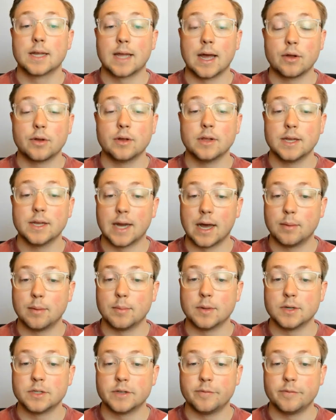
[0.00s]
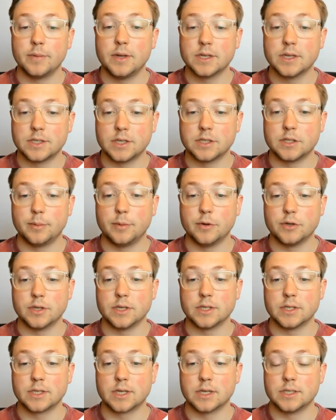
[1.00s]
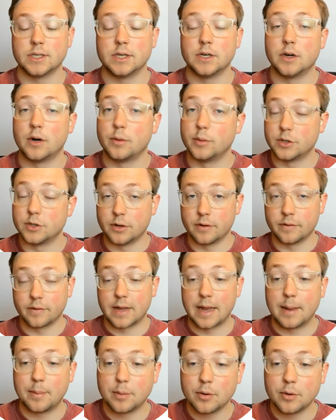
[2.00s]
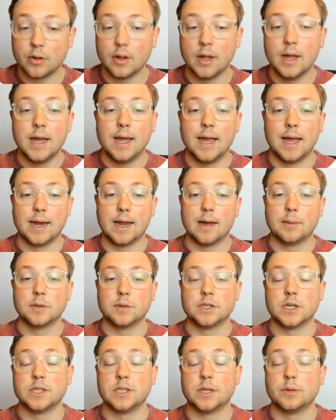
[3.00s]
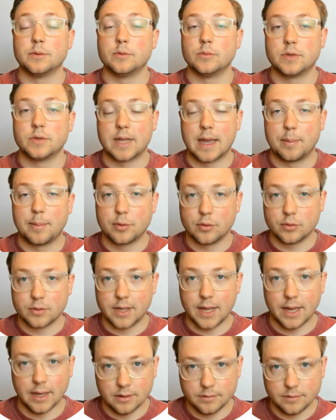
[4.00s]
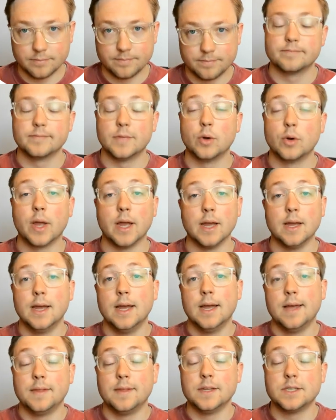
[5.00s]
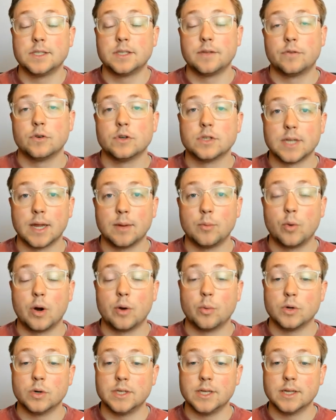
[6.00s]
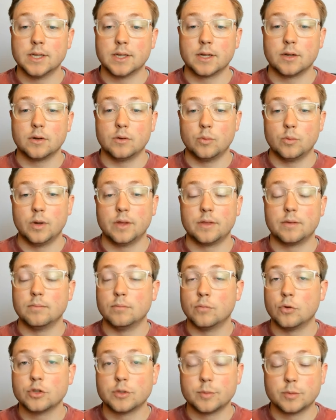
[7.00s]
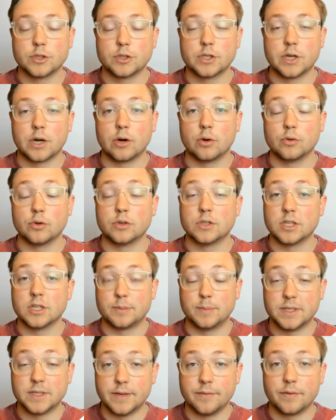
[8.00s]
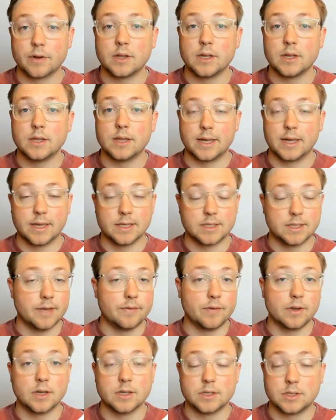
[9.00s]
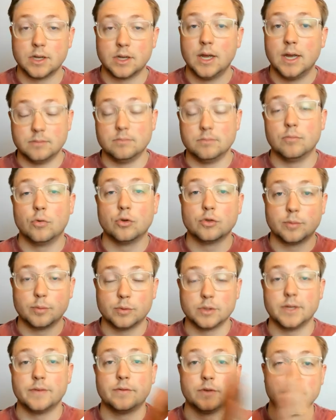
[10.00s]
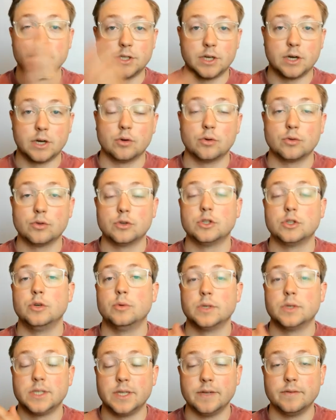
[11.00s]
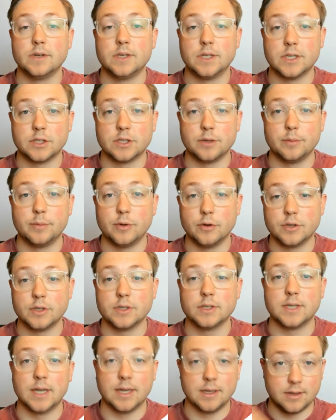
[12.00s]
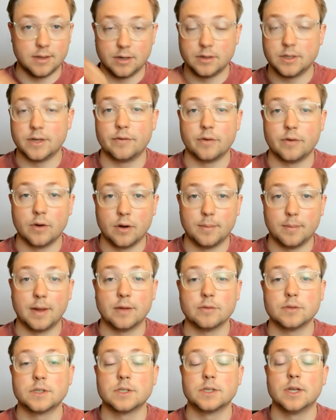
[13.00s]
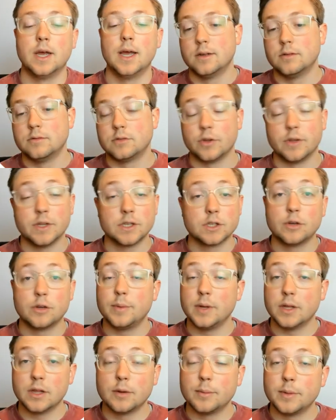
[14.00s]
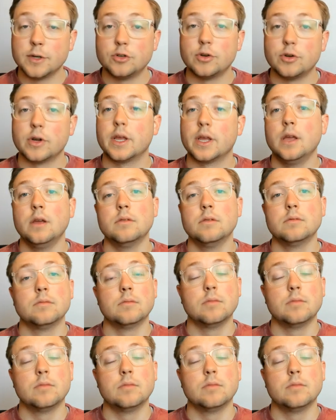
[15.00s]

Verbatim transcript: Calculate how much of Mia's distribution is considered a return of capital and how much is a capital gain. Okay, this is the first time where we're dealing with multiple shareholders specifically, like it's giving us multiple different shareholders who received distributions and their different amounts. So this could be a little bit tricky.